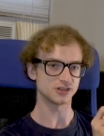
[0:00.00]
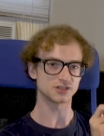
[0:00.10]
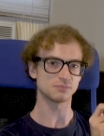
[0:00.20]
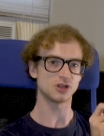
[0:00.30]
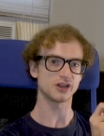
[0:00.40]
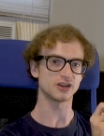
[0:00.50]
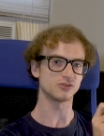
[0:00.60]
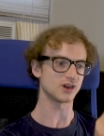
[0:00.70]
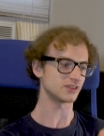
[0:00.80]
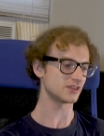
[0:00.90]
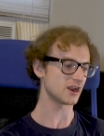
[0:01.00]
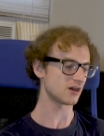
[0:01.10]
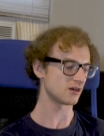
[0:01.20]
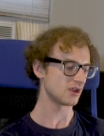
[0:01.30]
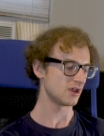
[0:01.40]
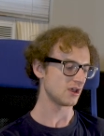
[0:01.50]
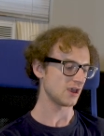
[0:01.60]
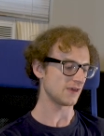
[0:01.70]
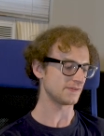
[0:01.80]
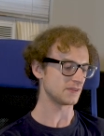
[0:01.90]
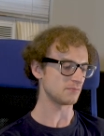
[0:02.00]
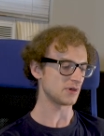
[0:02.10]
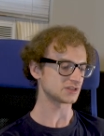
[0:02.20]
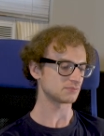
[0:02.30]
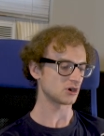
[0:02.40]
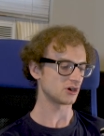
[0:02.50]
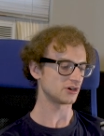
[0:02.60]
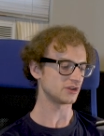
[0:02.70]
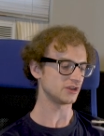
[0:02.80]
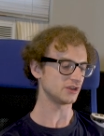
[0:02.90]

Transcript: can just plug it in right there. And then the best part